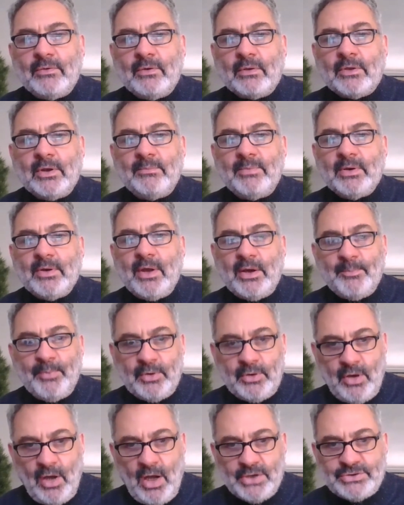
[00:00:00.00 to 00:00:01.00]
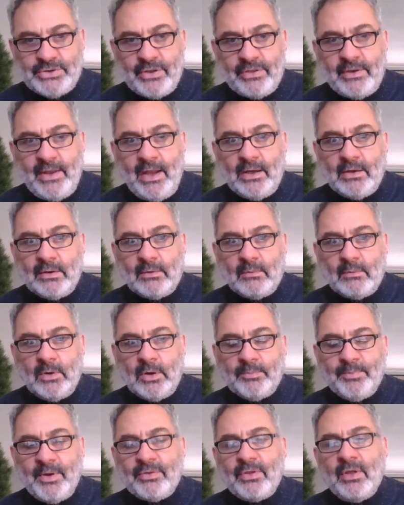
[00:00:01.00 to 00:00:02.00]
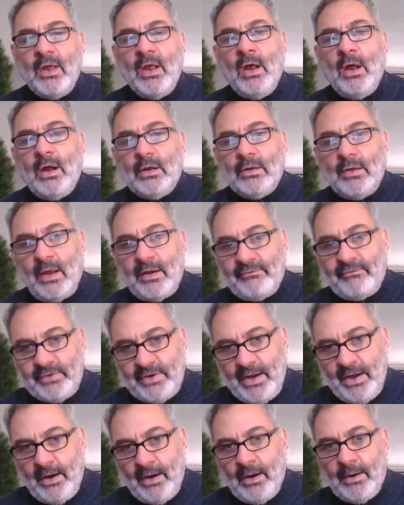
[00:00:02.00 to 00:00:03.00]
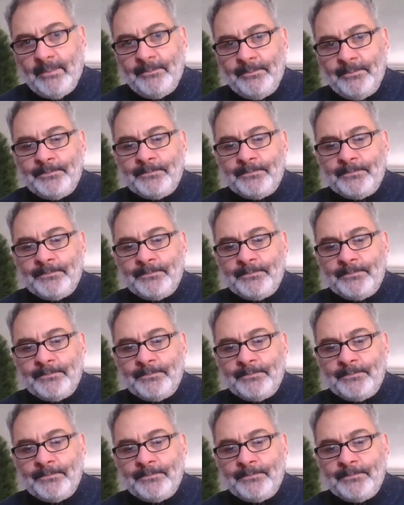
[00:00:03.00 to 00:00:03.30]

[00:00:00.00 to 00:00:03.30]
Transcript: there's going to be a lot of precautions taken in the workplace, a lot of care.